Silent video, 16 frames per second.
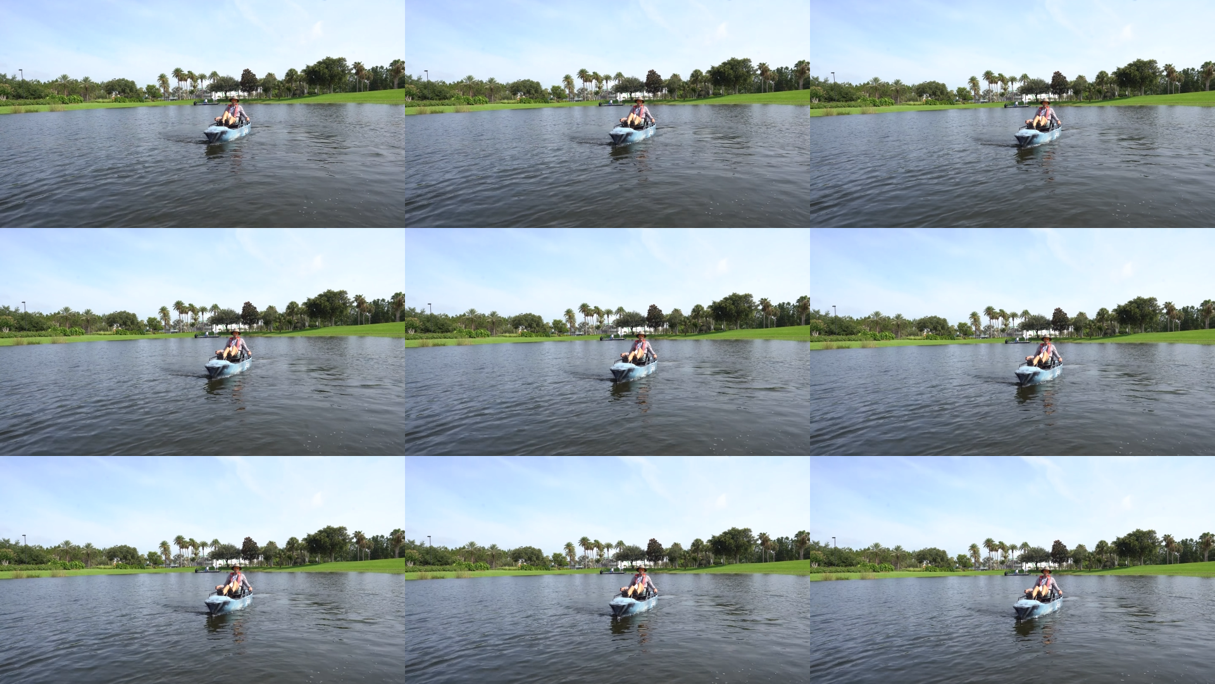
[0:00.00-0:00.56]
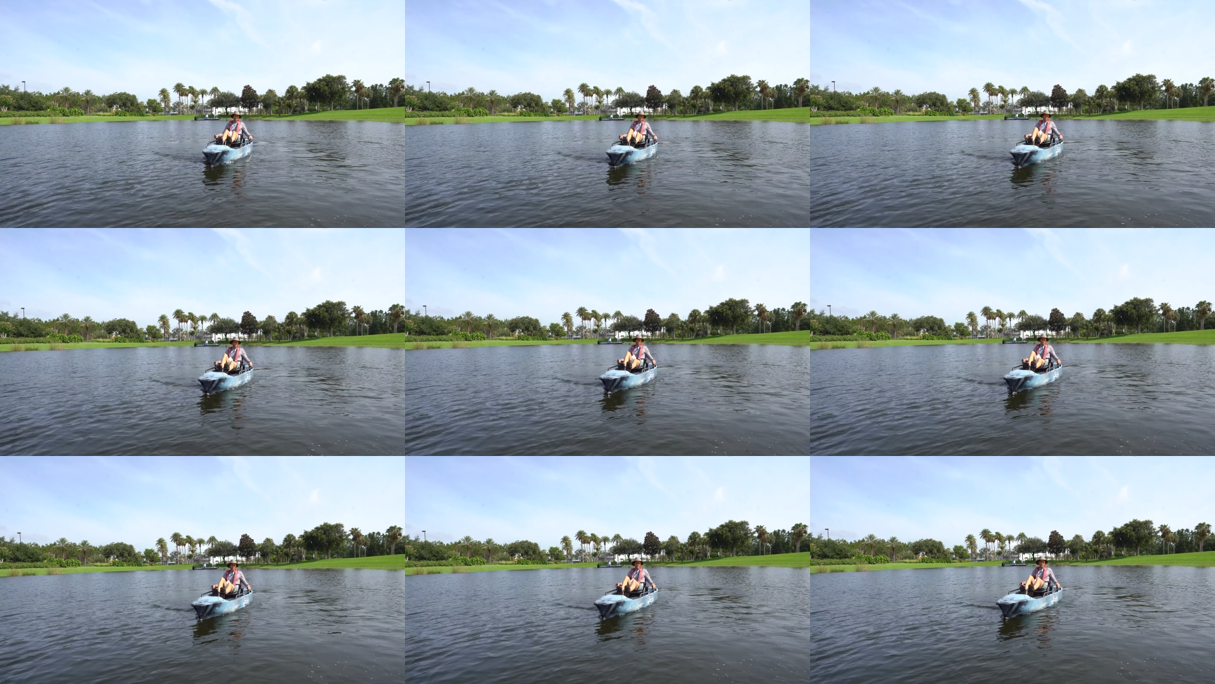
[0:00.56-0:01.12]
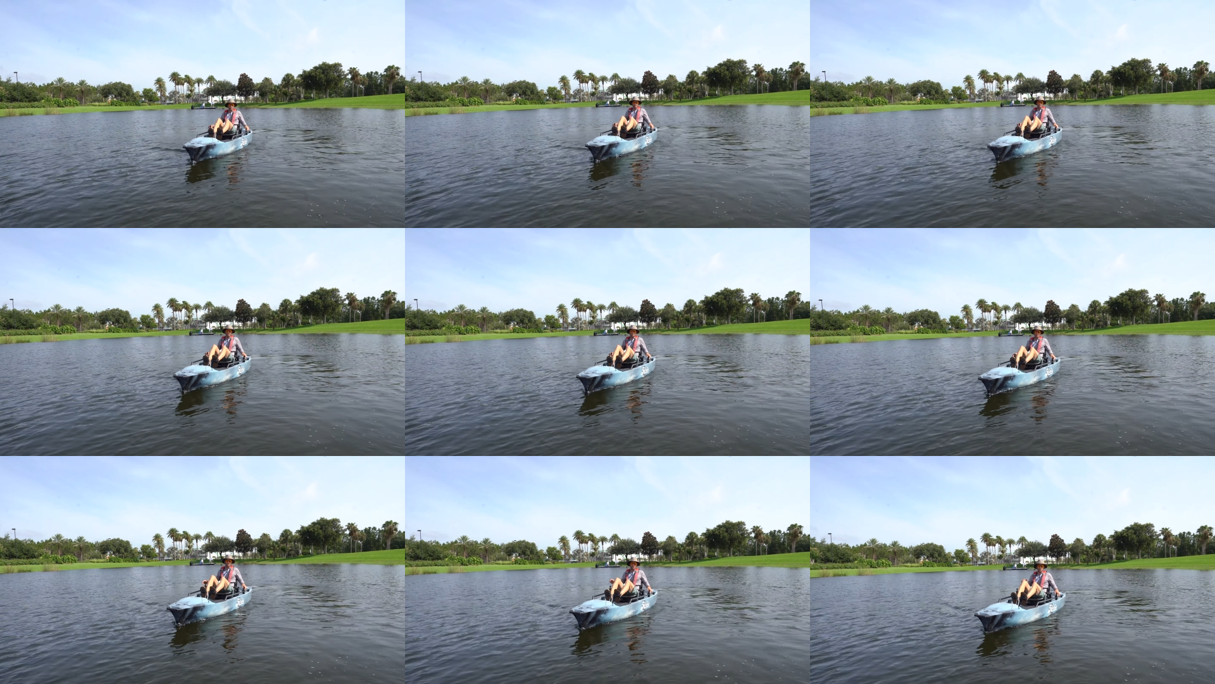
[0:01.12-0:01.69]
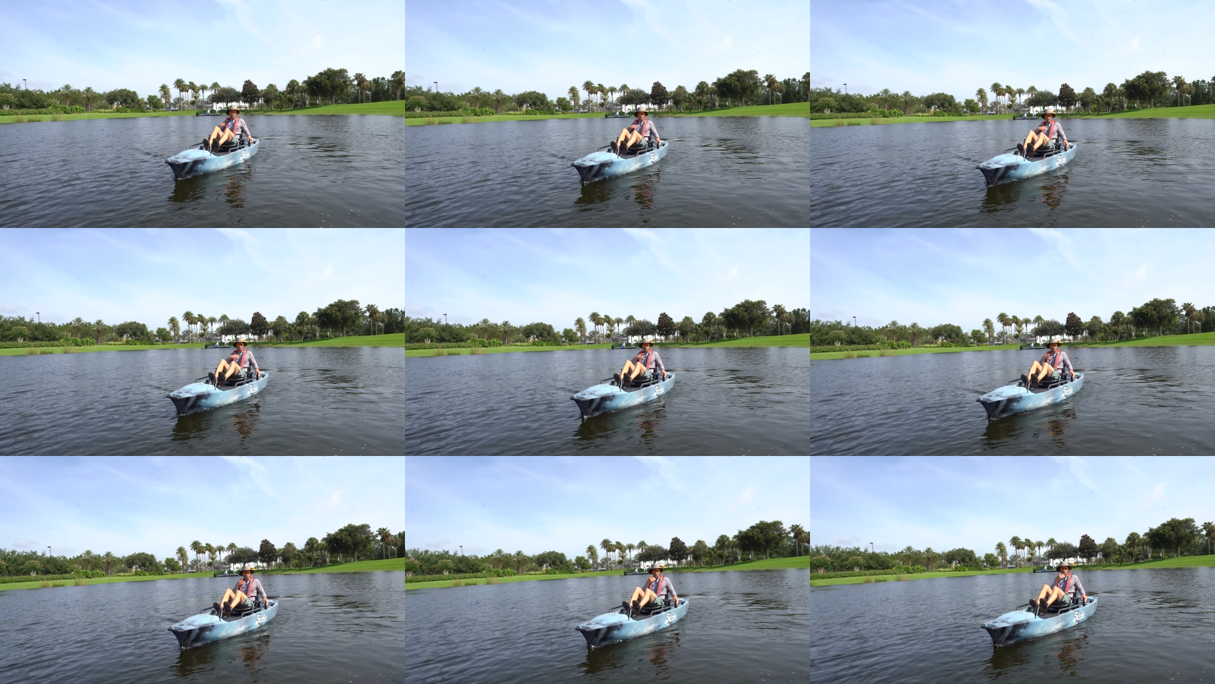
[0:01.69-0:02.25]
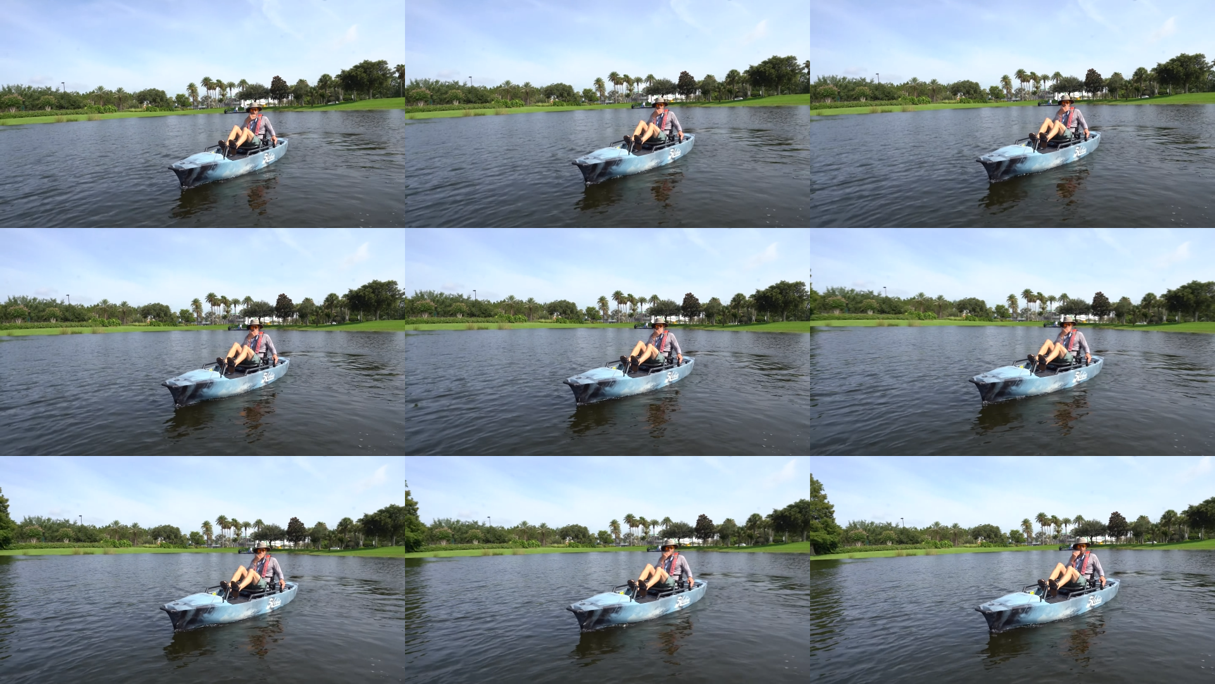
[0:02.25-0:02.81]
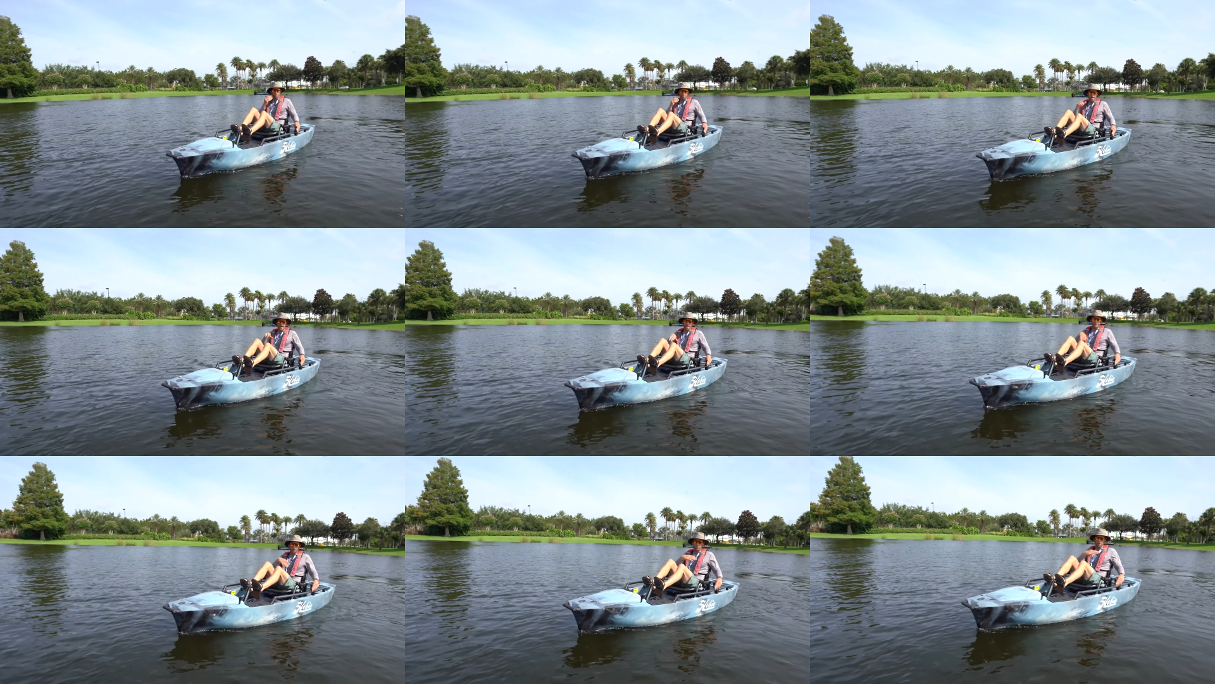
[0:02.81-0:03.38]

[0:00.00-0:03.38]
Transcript: [unreadable: no face in view]